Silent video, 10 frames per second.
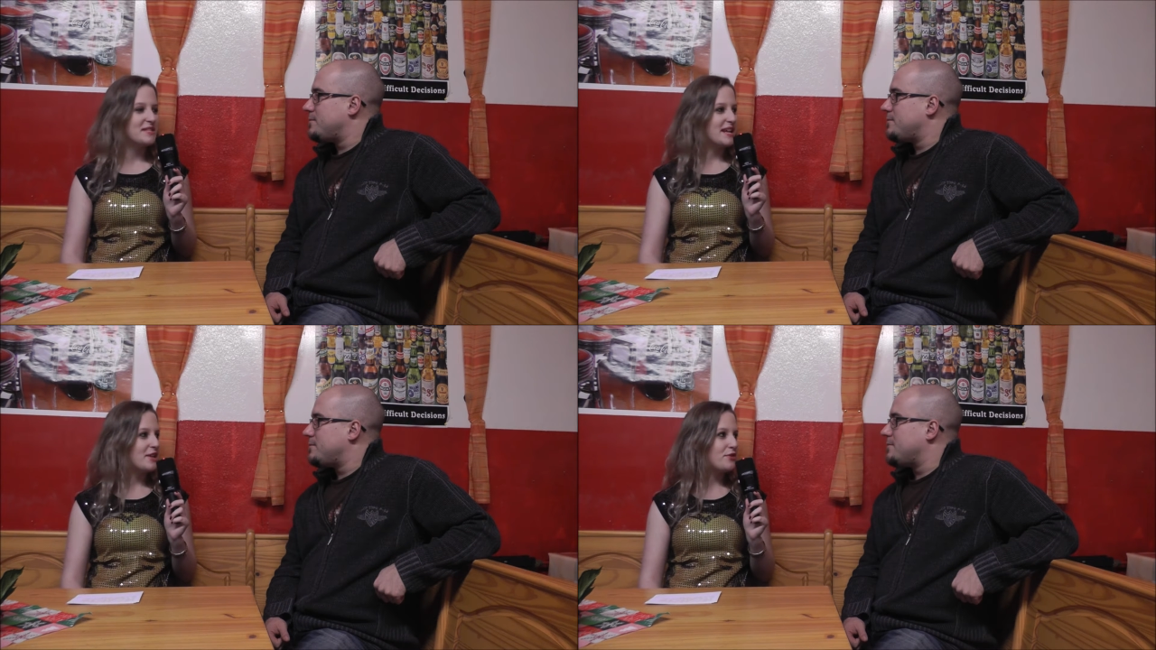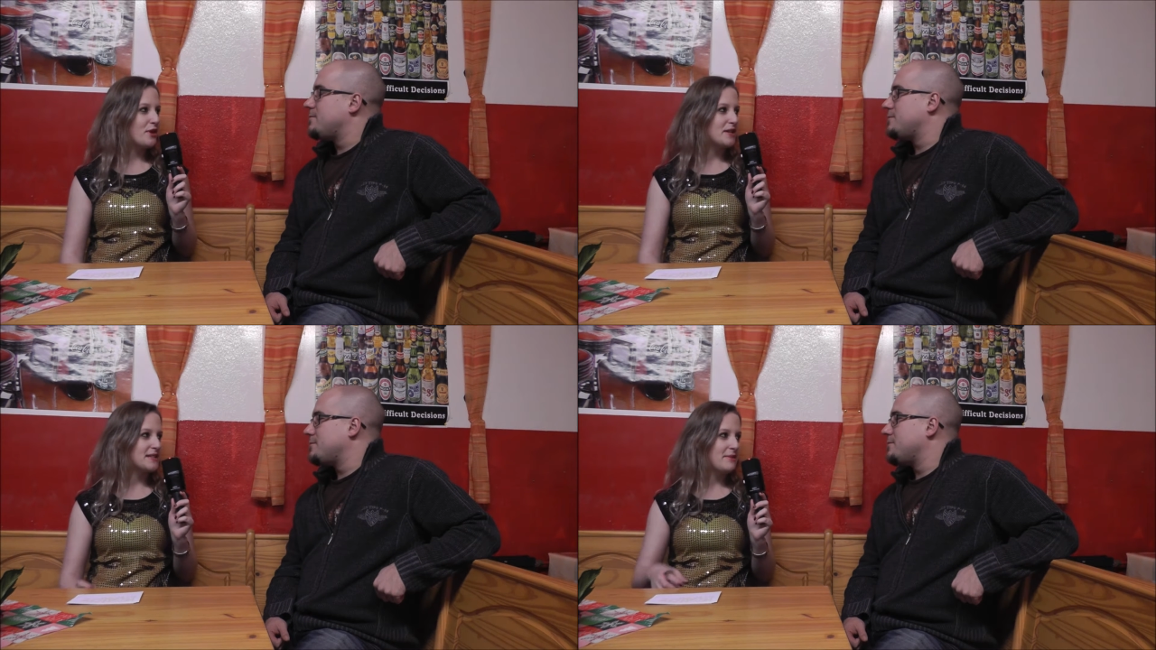Speaker 1: stage,
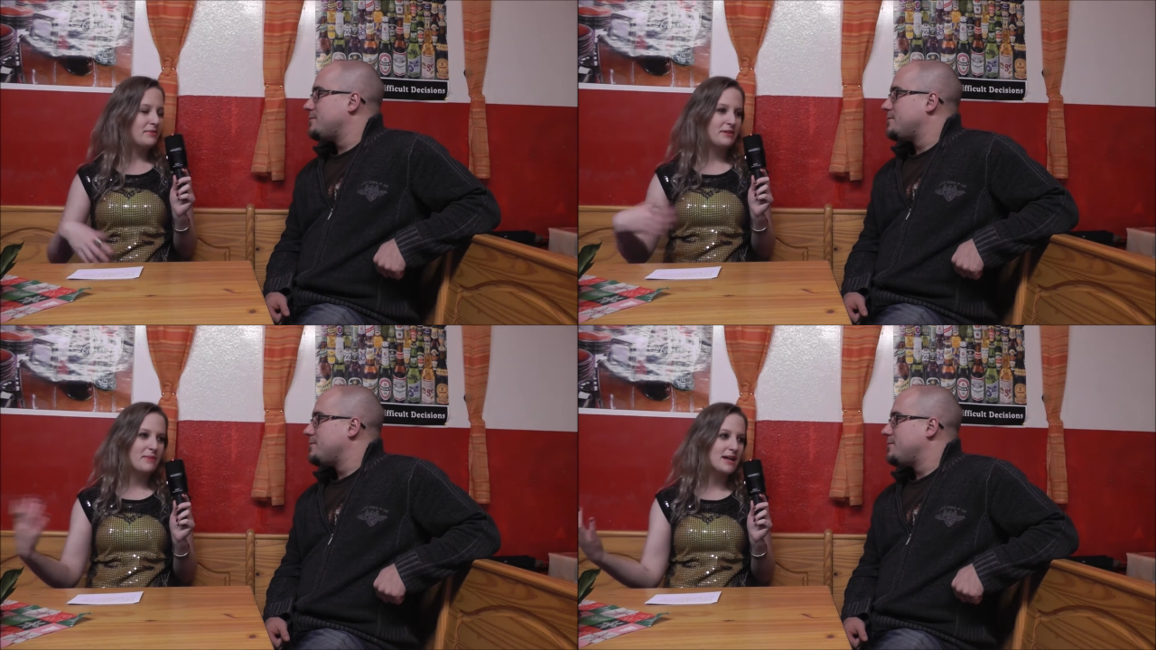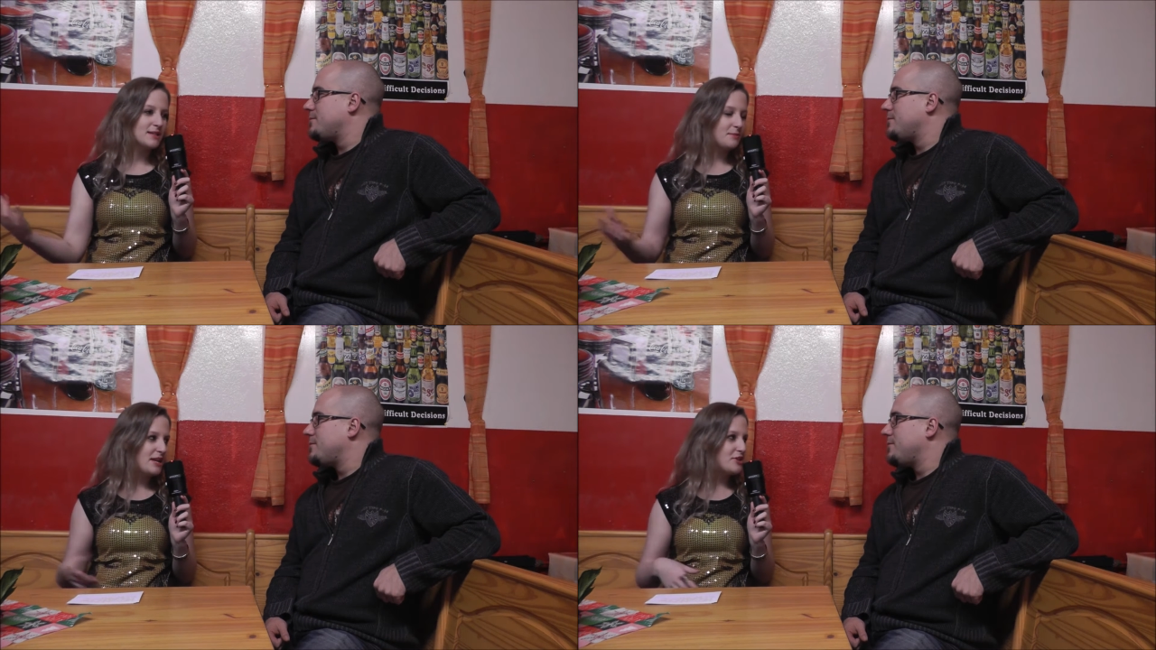for example, Mark
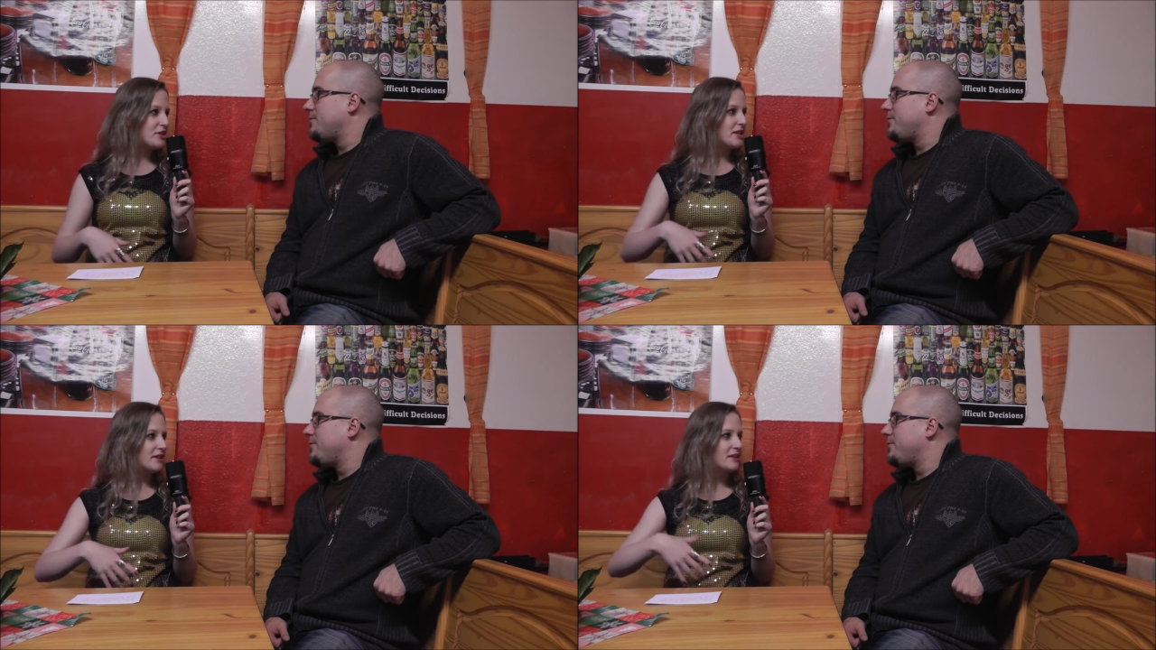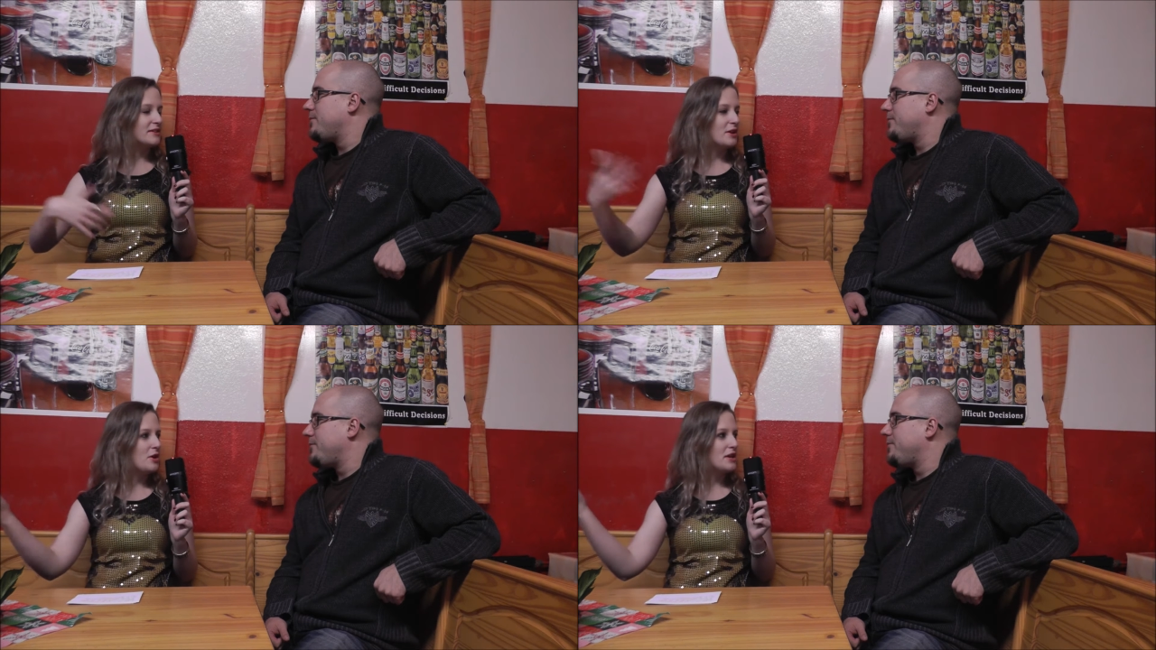splashing
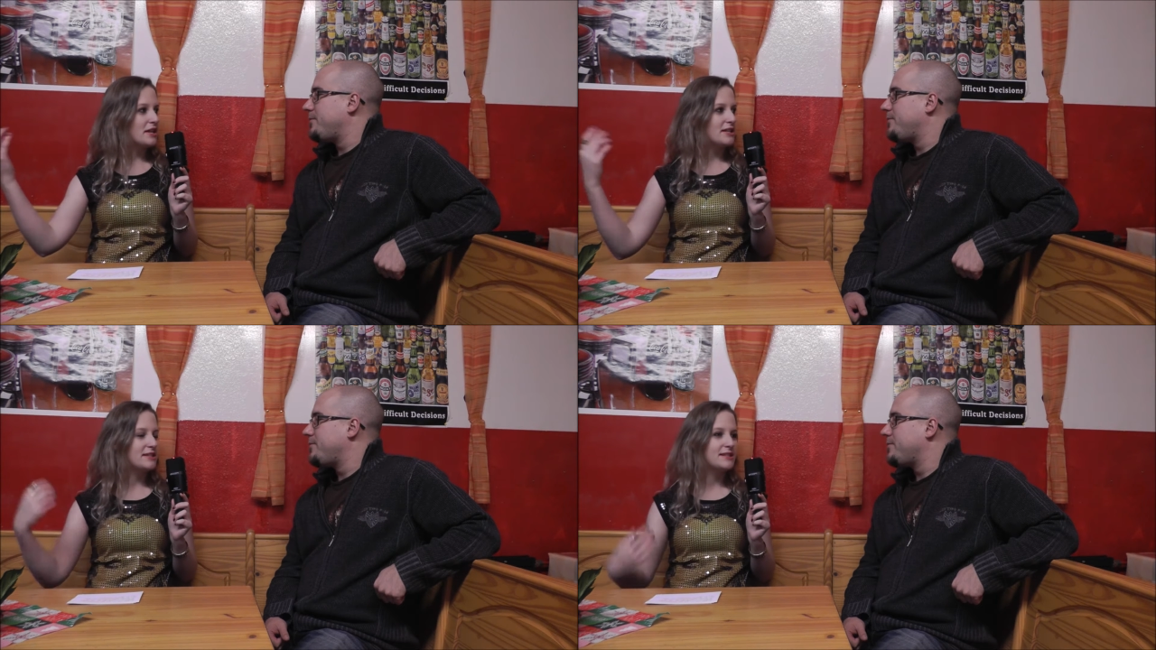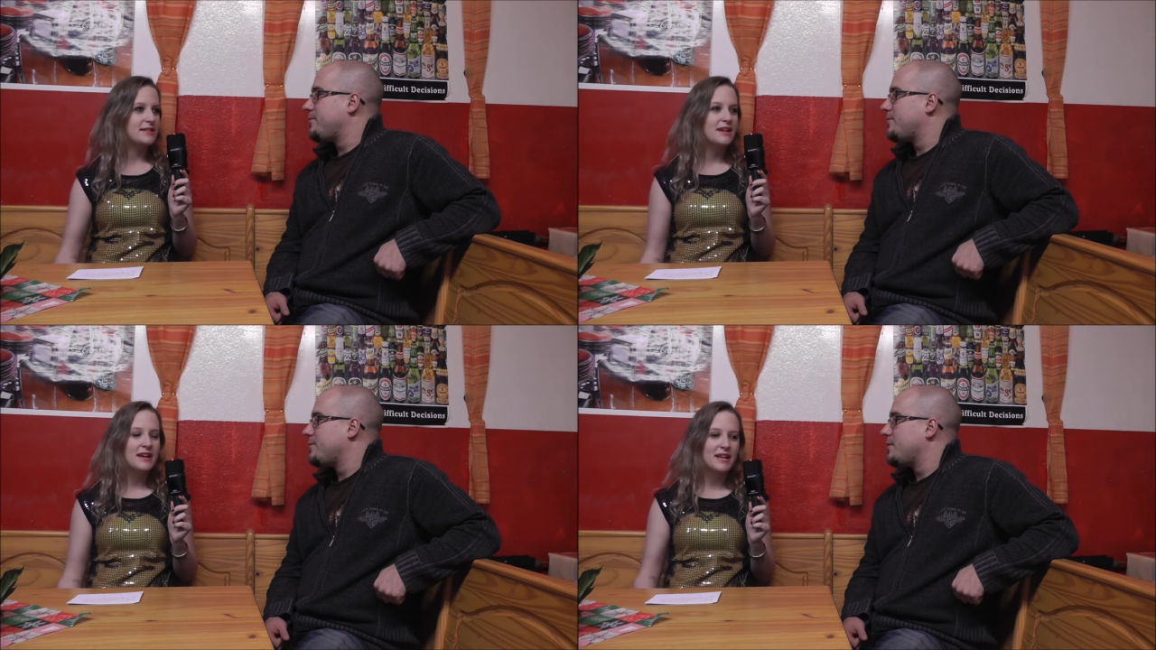the audience,